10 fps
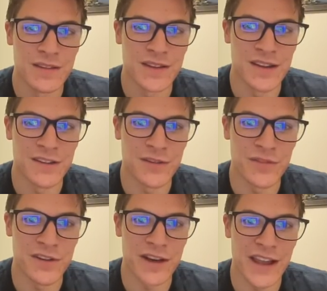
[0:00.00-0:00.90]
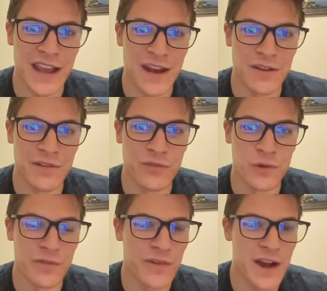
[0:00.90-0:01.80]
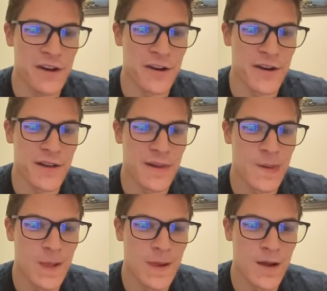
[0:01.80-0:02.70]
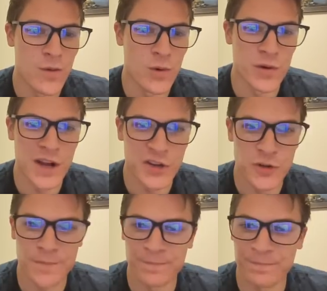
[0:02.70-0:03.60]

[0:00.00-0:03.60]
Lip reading: He's just going for the center. I can't afford a fighter. What do I do?